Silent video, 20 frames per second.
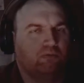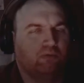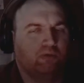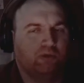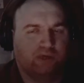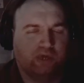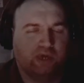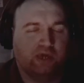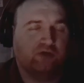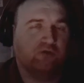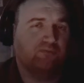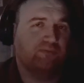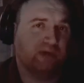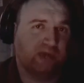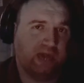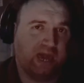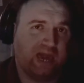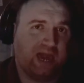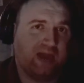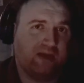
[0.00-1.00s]
Yeah, you'll be
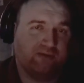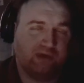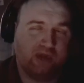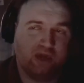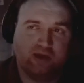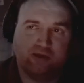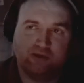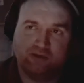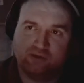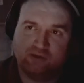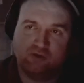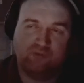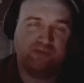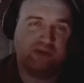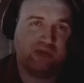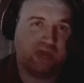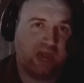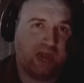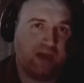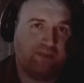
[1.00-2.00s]

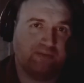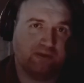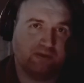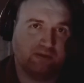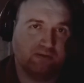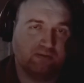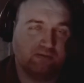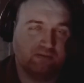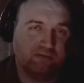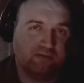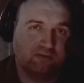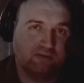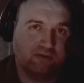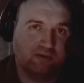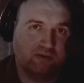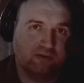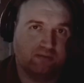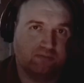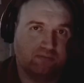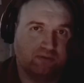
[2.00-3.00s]
happy,
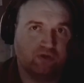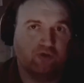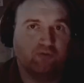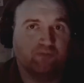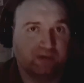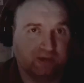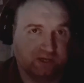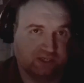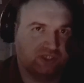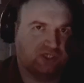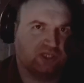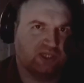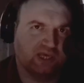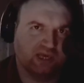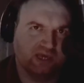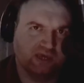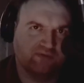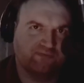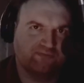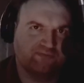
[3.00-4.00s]
but you'll be a
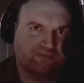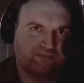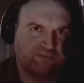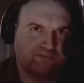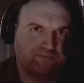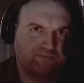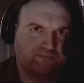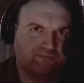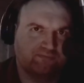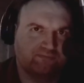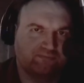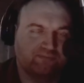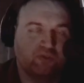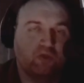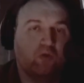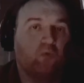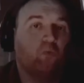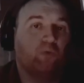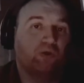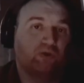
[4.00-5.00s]
slave.
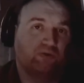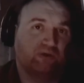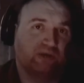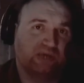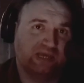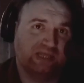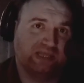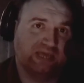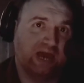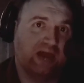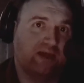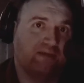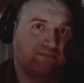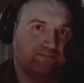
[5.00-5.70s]
We don't need that.